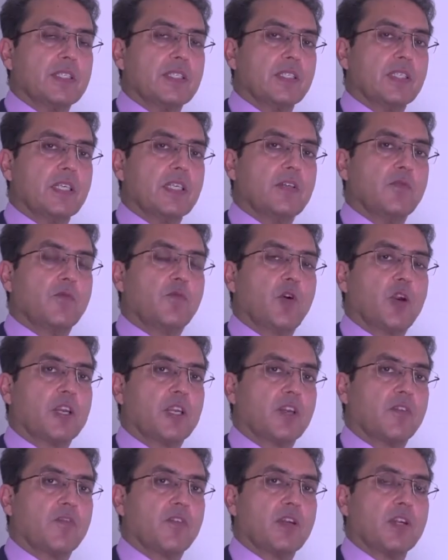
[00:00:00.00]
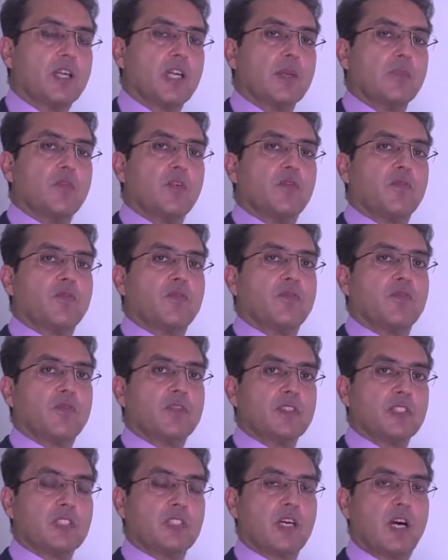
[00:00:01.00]
basically what different type of
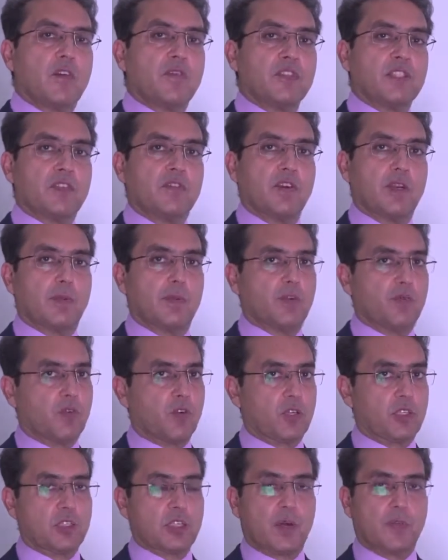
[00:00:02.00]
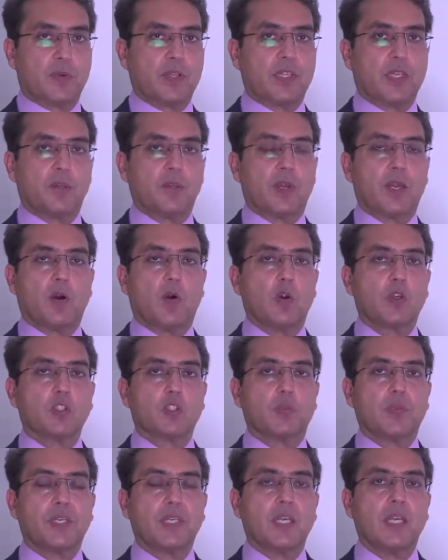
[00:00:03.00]
staff is available. For example, there may
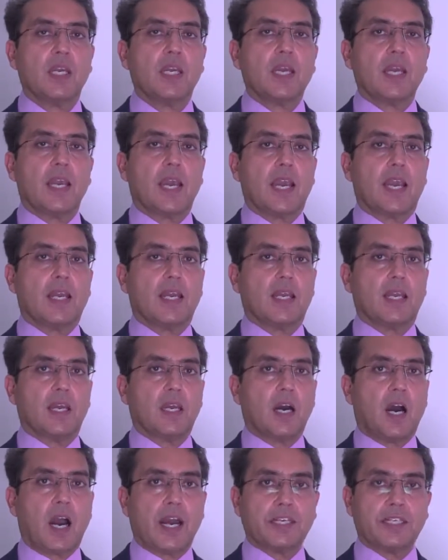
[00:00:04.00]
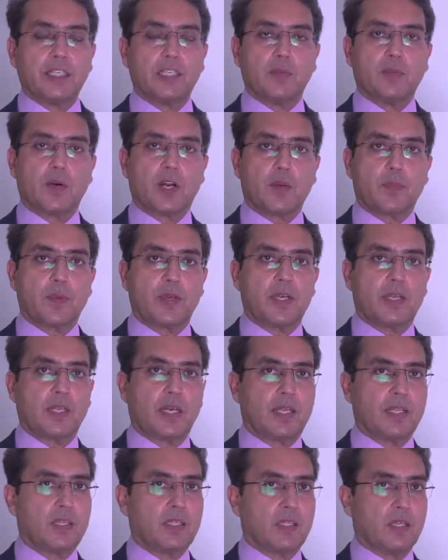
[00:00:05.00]
also be an IT department,
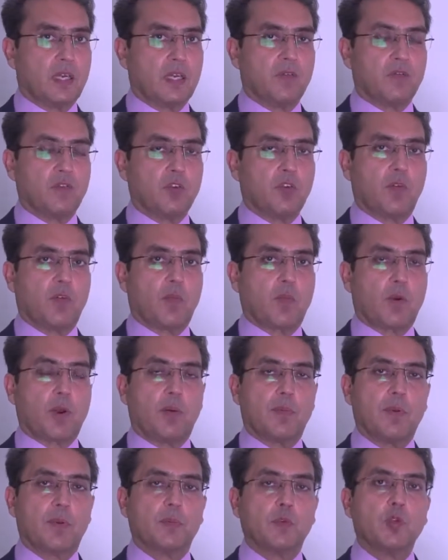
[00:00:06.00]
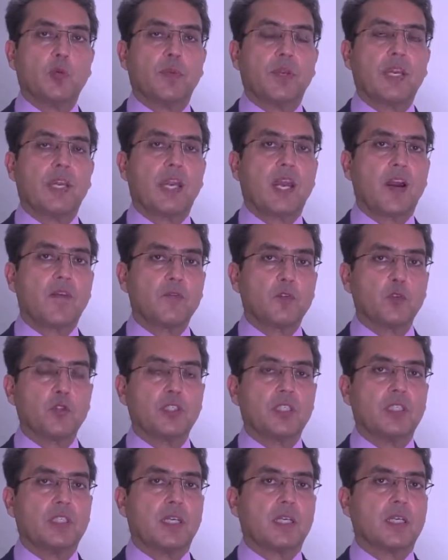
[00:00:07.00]
and if you have a problem, you may have to
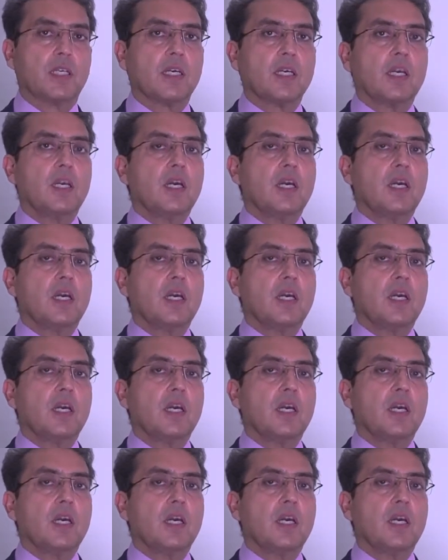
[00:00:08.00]
see that